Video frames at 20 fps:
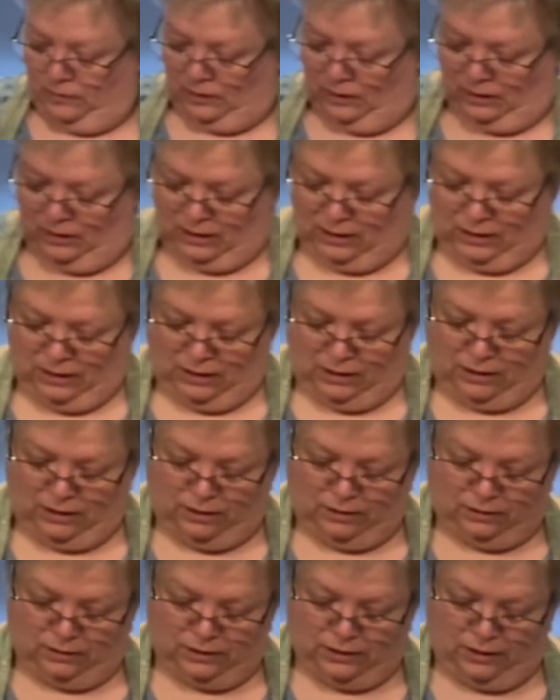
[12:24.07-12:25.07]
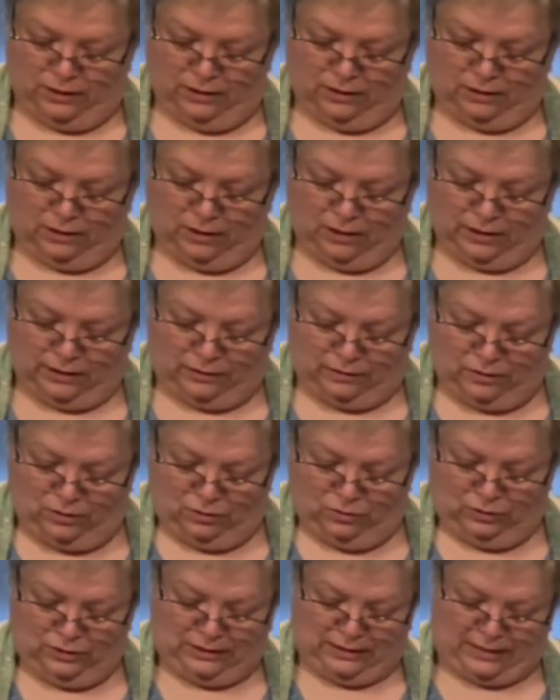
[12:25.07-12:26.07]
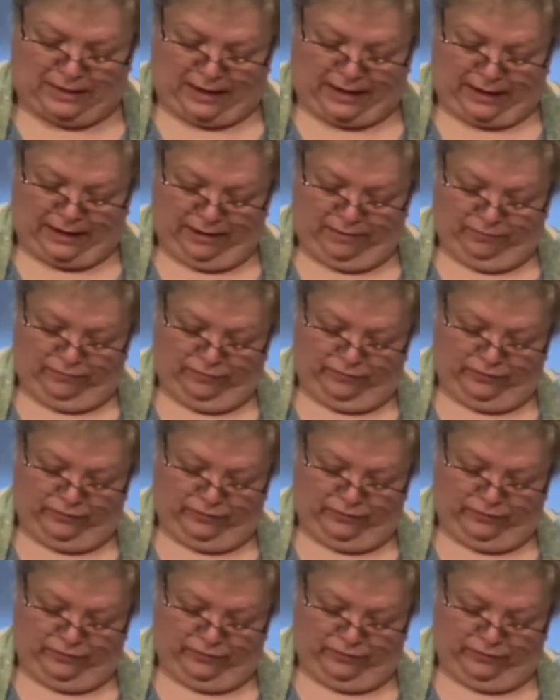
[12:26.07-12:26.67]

And cut those in half.